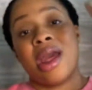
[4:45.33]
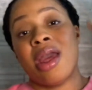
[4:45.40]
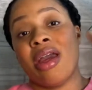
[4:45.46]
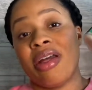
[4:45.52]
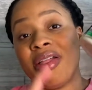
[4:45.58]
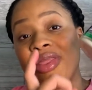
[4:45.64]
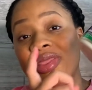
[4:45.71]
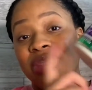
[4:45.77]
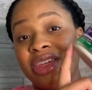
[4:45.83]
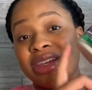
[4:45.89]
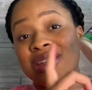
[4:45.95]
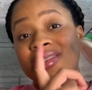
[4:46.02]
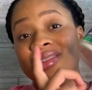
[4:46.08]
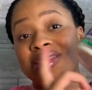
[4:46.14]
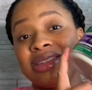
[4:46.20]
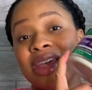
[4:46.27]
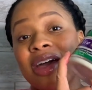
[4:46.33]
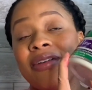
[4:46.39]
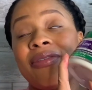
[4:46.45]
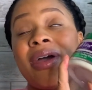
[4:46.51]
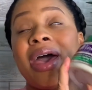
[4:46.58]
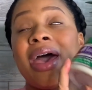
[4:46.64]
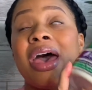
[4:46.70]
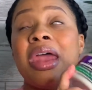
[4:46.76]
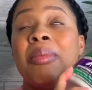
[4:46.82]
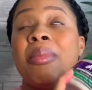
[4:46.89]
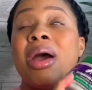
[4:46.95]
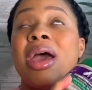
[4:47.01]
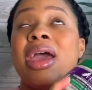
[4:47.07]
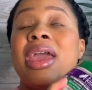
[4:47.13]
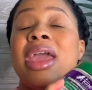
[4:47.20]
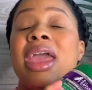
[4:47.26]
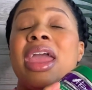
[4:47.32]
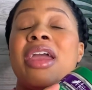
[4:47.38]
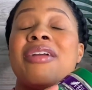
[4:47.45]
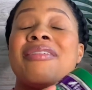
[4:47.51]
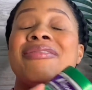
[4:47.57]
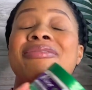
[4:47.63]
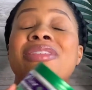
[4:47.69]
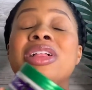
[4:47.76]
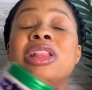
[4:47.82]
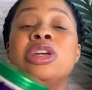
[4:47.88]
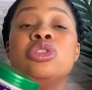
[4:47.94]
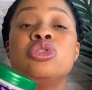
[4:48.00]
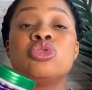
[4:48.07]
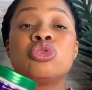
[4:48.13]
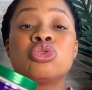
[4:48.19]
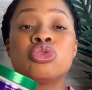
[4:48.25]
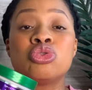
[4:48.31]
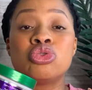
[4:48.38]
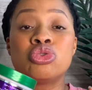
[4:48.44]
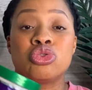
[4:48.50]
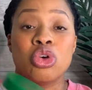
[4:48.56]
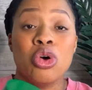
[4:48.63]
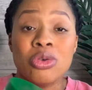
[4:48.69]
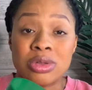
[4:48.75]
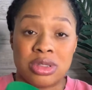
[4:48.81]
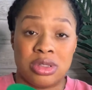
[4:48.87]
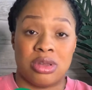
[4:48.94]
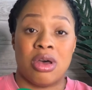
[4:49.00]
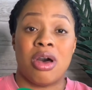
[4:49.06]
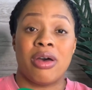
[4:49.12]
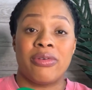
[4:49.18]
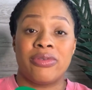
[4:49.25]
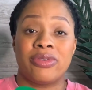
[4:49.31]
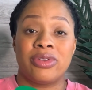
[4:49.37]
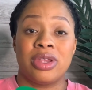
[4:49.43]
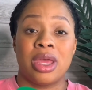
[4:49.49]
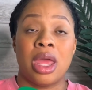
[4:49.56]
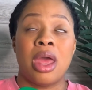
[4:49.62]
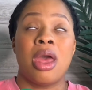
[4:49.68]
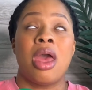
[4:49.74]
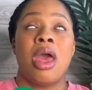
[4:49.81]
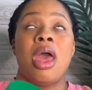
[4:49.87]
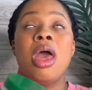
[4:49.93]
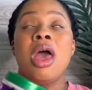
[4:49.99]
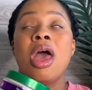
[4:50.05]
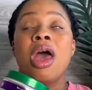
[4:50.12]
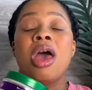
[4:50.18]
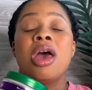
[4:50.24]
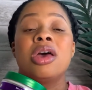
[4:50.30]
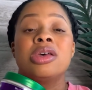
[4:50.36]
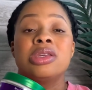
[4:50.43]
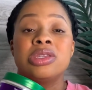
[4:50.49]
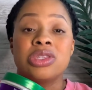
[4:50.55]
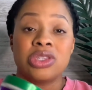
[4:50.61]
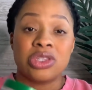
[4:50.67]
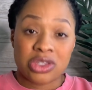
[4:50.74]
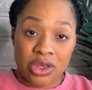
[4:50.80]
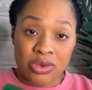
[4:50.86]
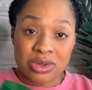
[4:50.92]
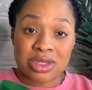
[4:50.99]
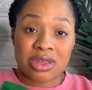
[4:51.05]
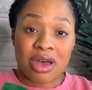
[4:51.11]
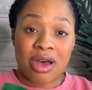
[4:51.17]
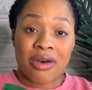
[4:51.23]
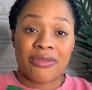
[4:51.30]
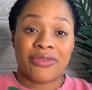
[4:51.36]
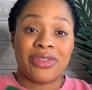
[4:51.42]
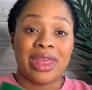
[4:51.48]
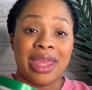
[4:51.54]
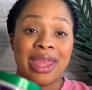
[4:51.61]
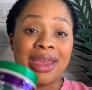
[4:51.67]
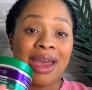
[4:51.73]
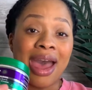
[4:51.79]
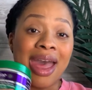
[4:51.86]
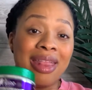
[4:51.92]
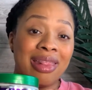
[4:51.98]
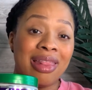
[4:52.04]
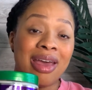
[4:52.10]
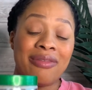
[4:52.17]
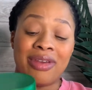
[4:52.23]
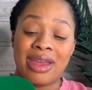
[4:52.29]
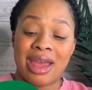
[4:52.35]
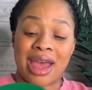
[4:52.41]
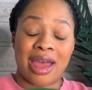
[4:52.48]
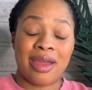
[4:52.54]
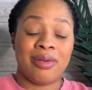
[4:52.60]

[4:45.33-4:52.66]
this stuff had my hair feeling so soft. So soft. Like, I love it. I'm